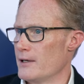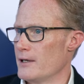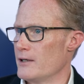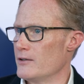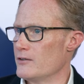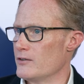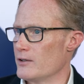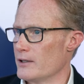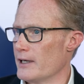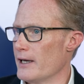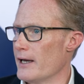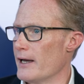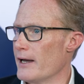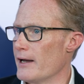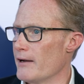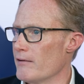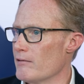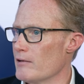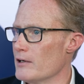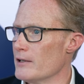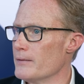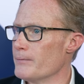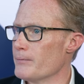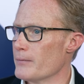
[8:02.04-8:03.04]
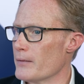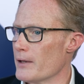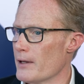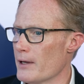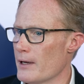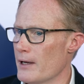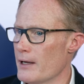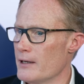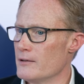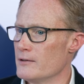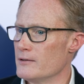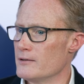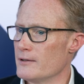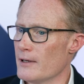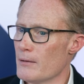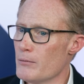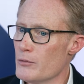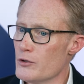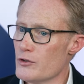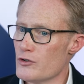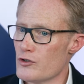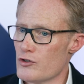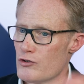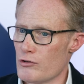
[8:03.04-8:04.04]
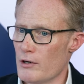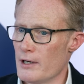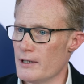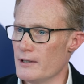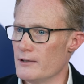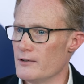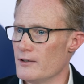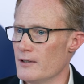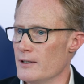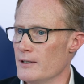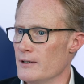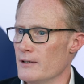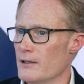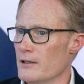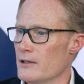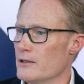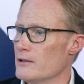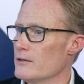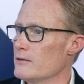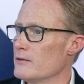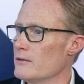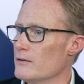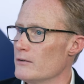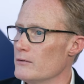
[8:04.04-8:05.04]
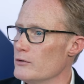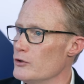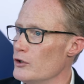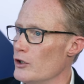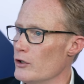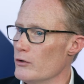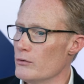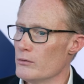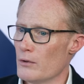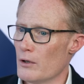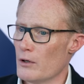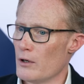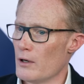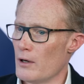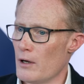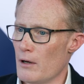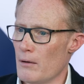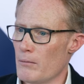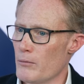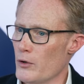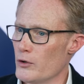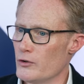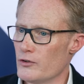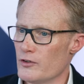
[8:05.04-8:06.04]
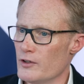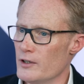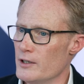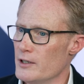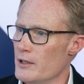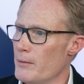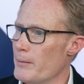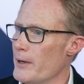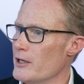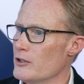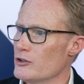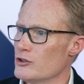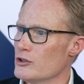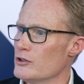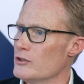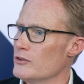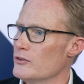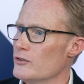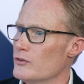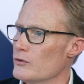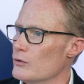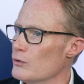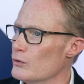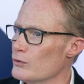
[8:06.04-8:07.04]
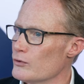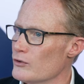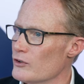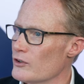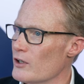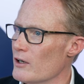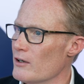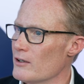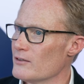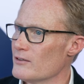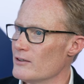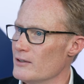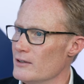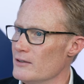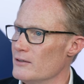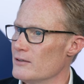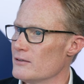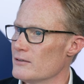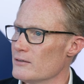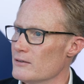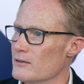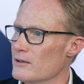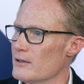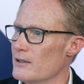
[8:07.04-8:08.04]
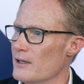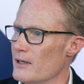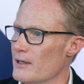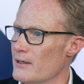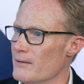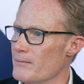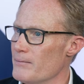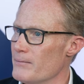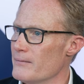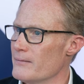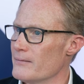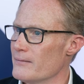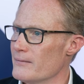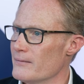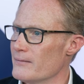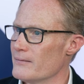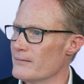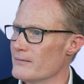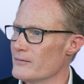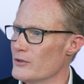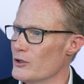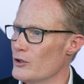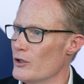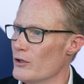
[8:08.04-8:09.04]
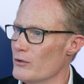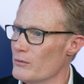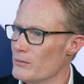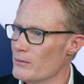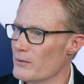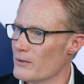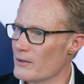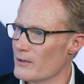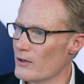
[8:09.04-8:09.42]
as a carer and demonstrating that, you know, our most senior managers all started, you know,